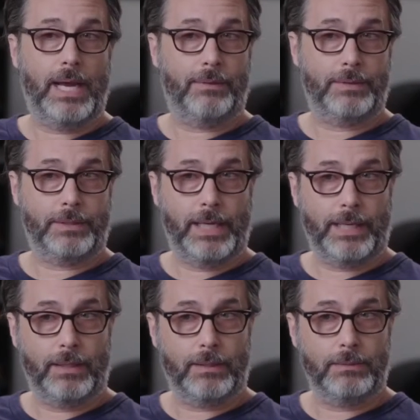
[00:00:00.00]
that they have to
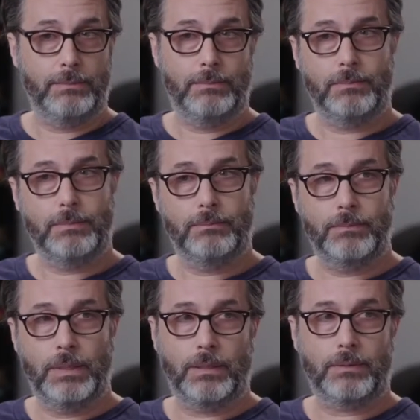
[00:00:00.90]
take a,
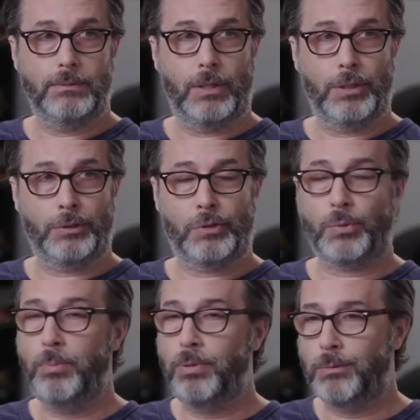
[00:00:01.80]
a, a little
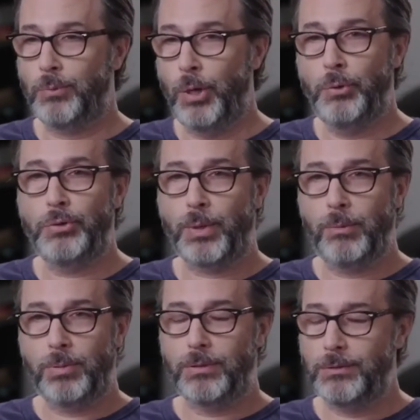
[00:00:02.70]
trip, road
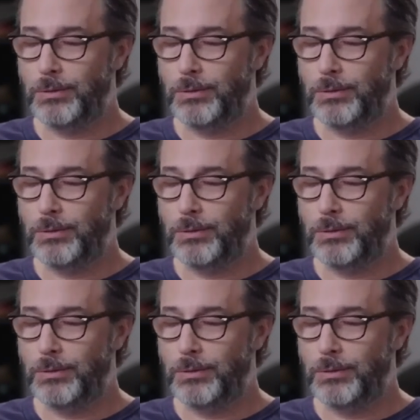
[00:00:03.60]
trip,